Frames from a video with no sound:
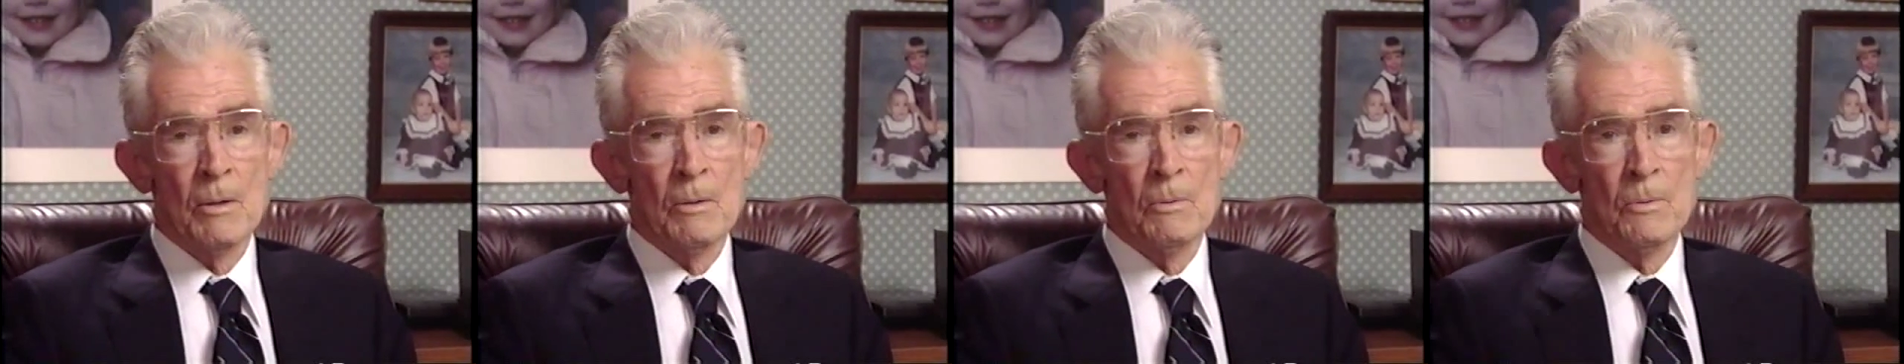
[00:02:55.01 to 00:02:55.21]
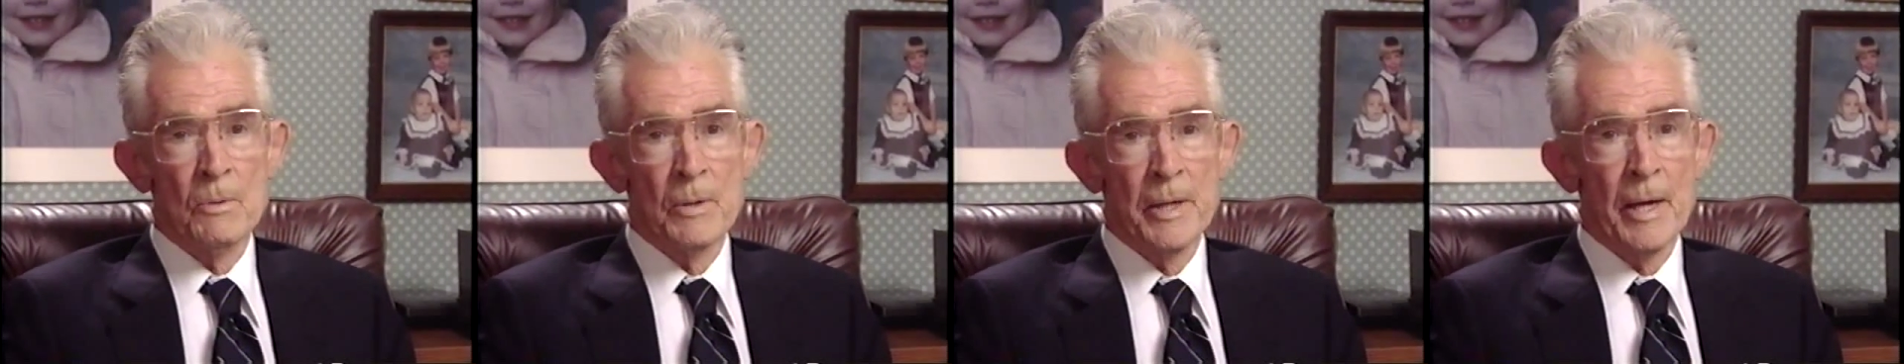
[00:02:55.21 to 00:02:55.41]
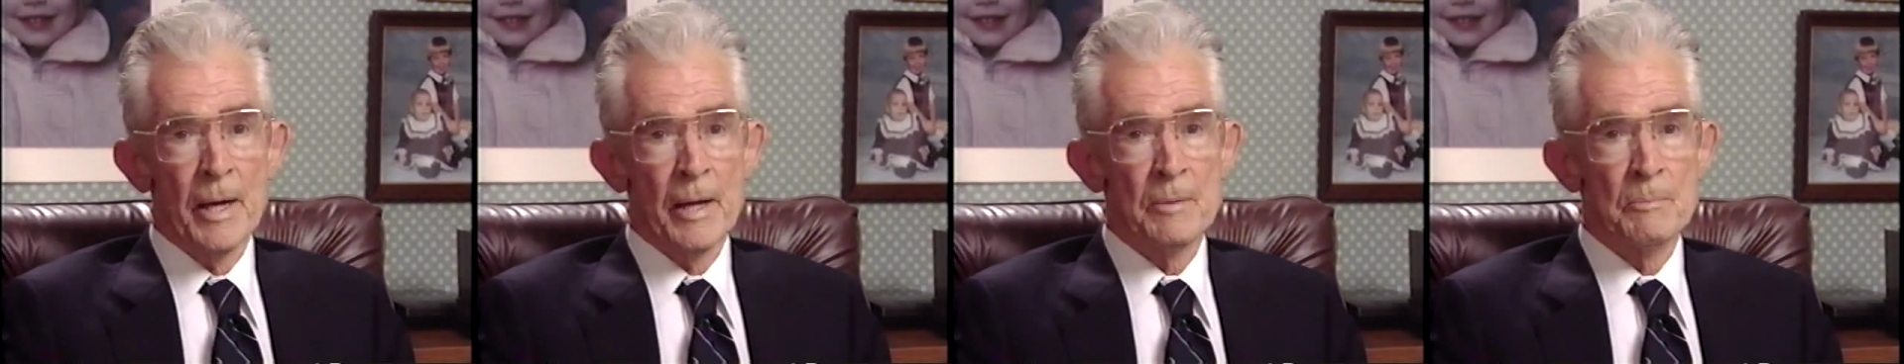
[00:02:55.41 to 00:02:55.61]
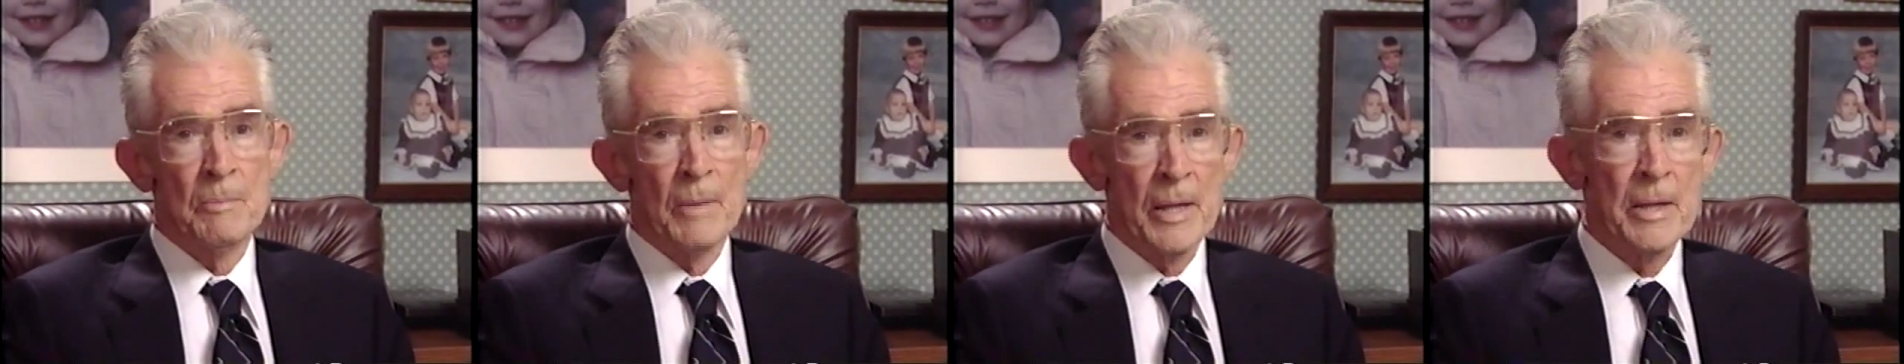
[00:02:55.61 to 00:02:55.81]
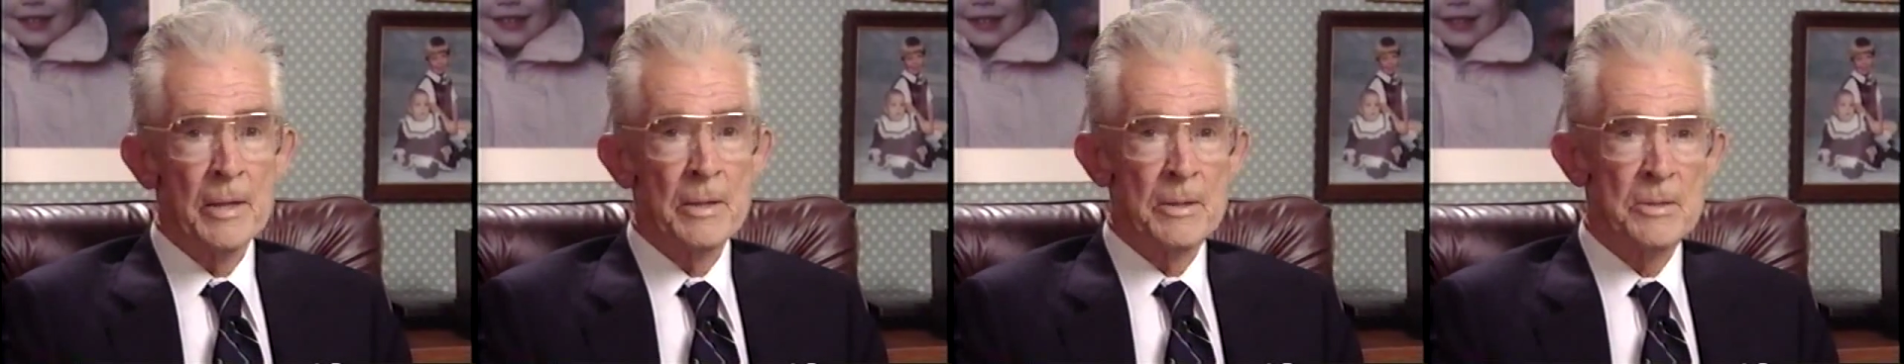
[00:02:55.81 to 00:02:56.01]
we had
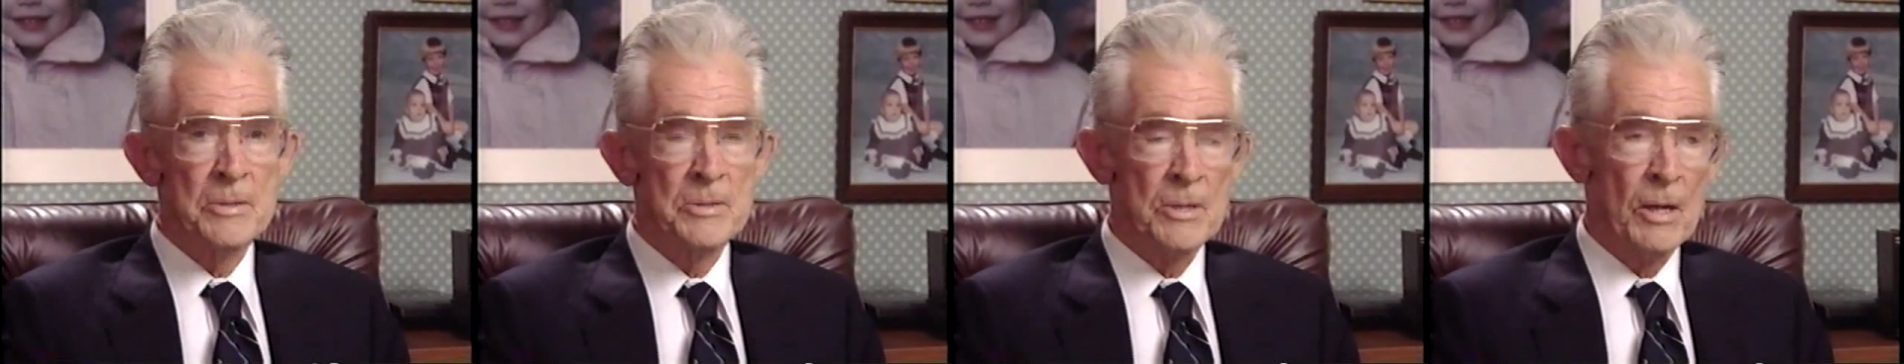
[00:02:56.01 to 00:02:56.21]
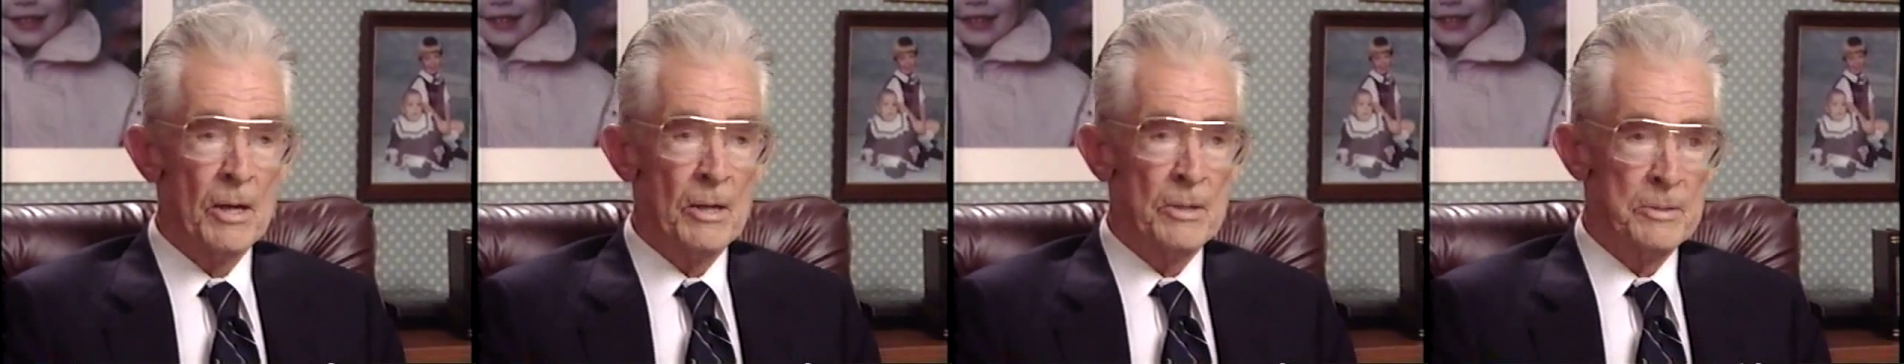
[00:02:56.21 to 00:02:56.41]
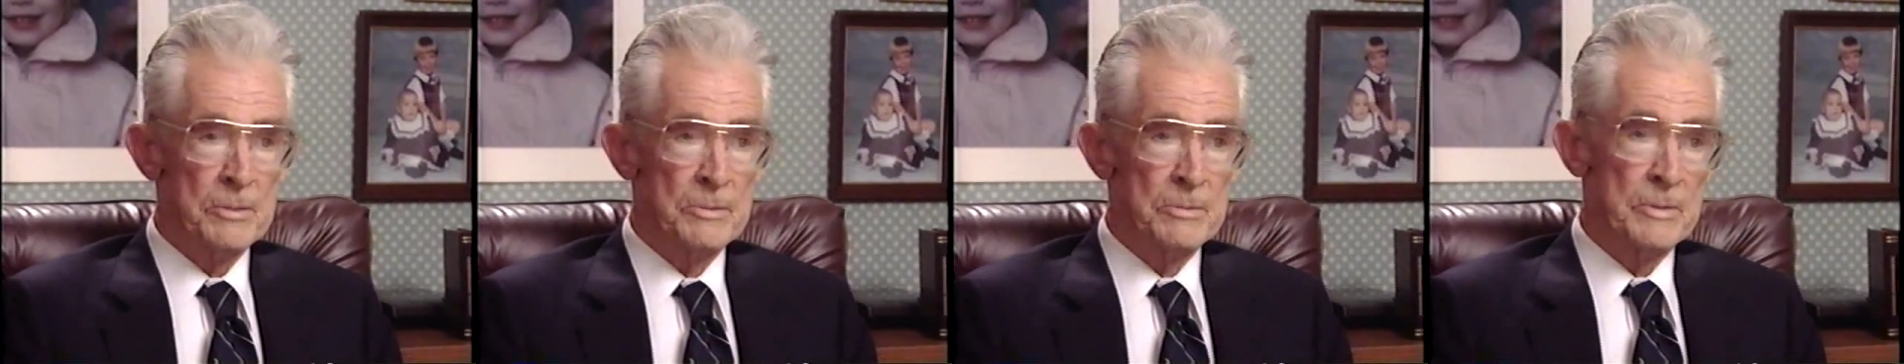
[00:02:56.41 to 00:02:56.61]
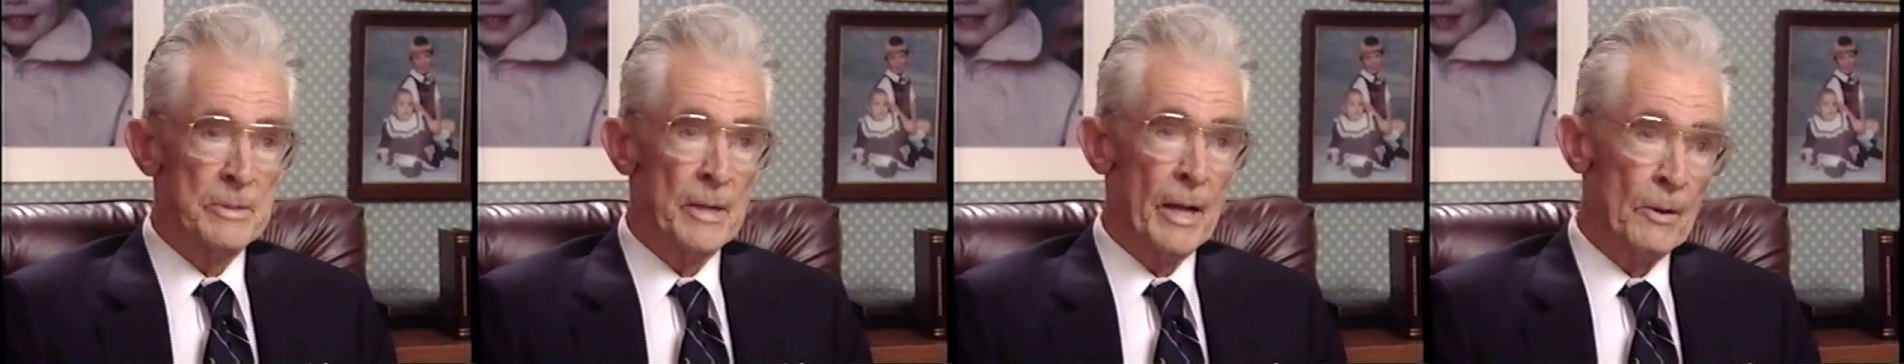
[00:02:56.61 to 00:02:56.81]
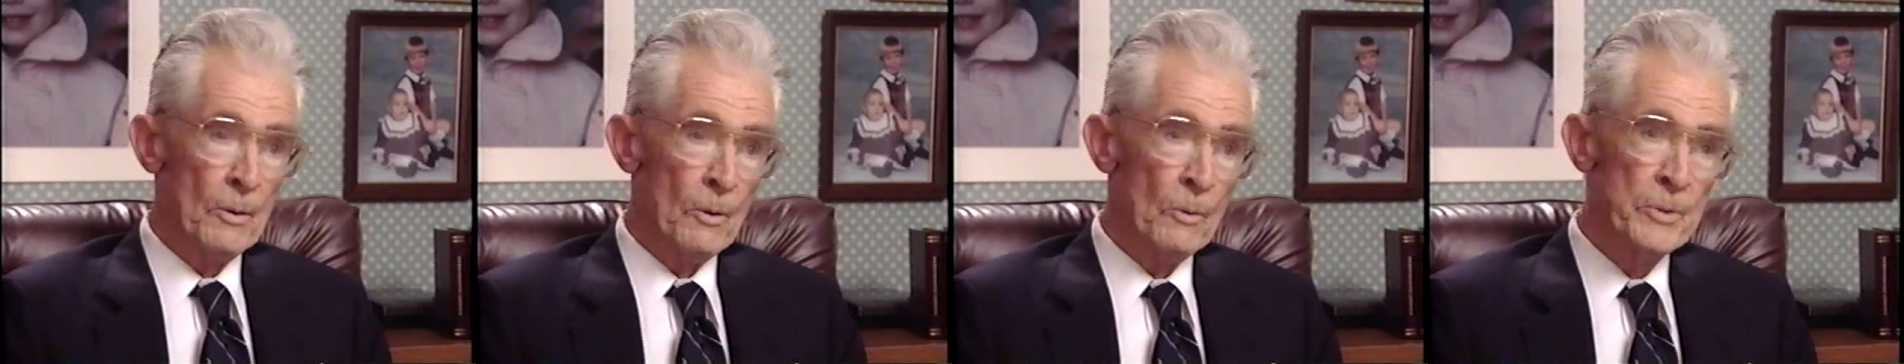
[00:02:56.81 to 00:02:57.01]
many discussions,
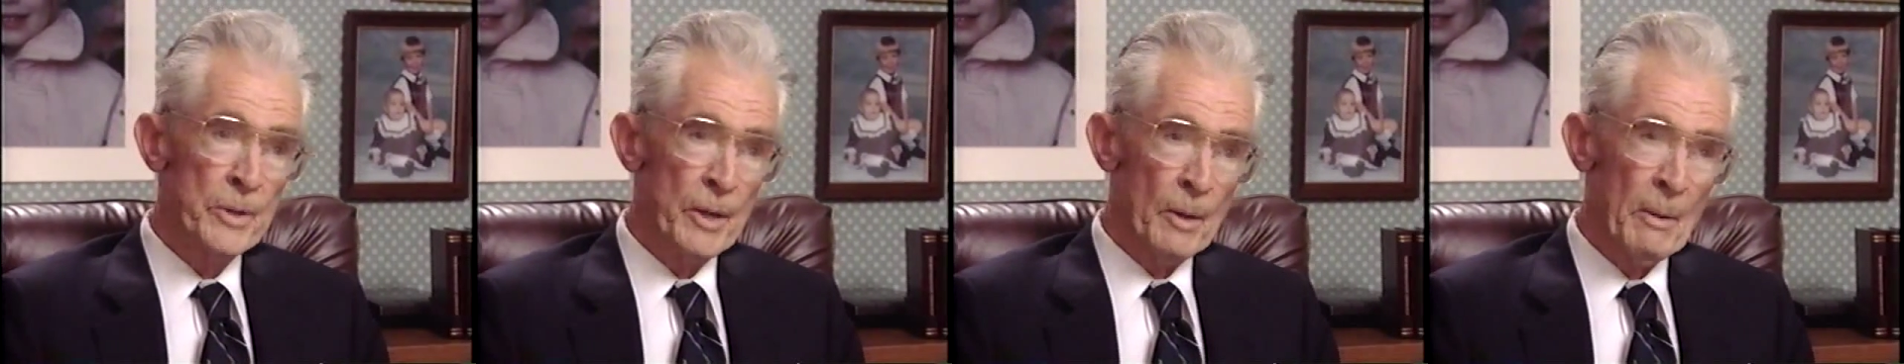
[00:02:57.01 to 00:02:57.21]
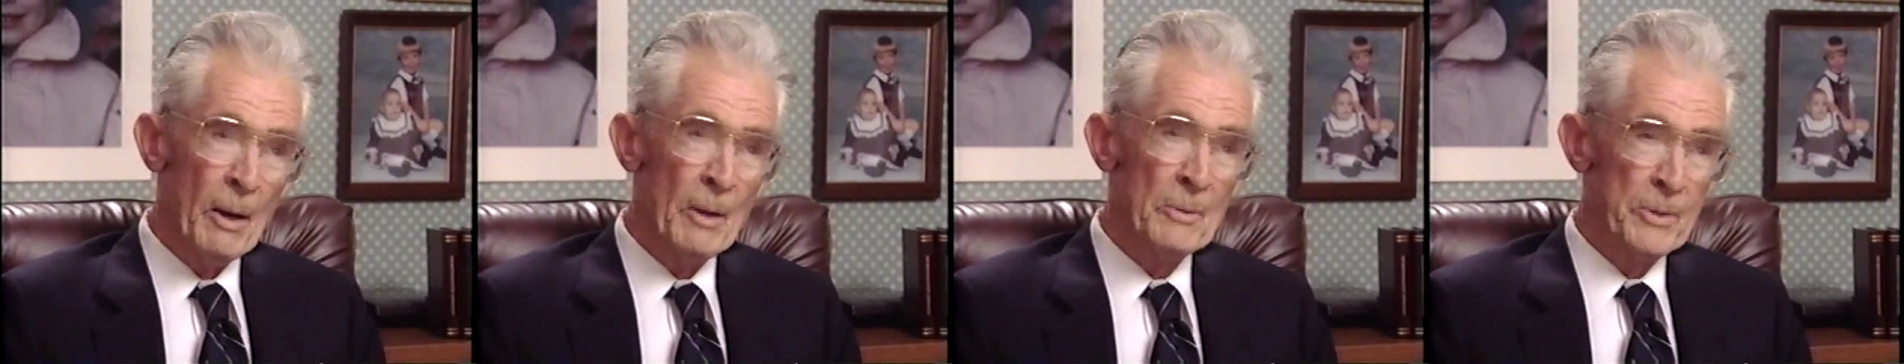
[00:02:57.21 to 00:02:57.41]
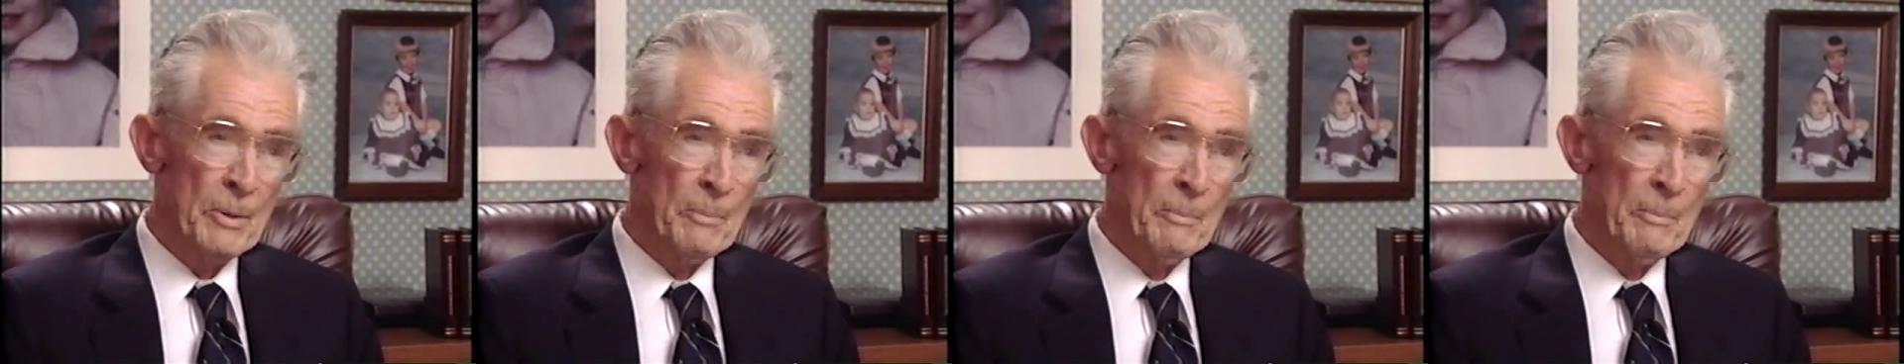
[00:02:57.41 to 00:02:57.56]
not only about the